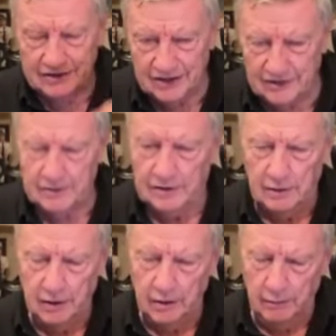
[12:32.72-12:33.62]
he says,
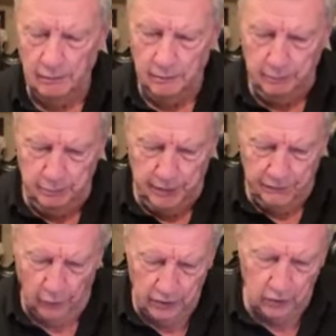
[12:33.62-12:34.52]

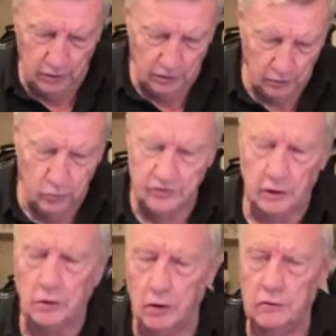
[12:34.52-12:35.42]
before the
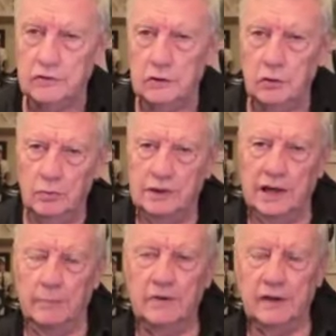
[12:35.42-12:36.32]
rooster crows, you will
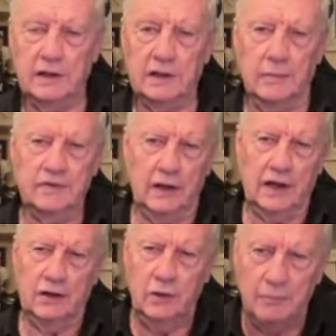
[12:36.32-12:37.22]
deny me three times.
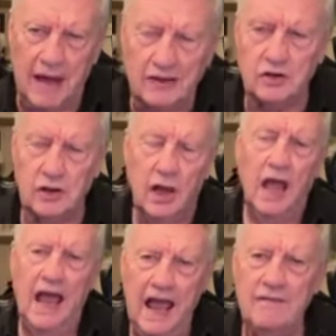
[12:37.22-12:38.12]
Now, can you imagine
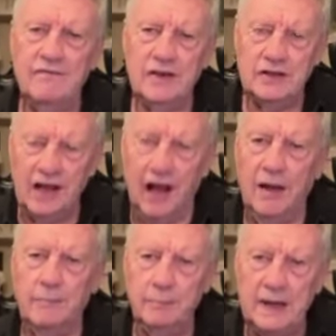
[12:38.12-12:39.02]
every
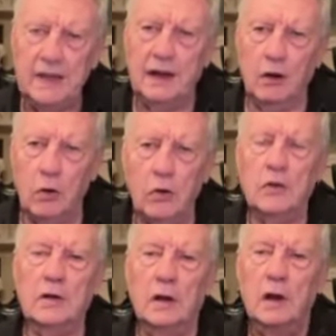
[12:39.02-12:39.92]
time Peter
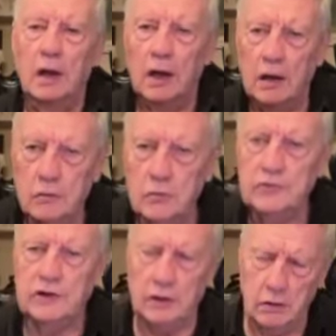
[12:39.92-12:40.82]
heard a
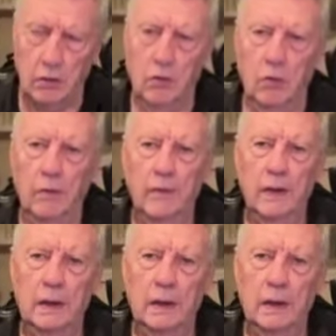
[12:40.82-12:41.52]
rooster crow?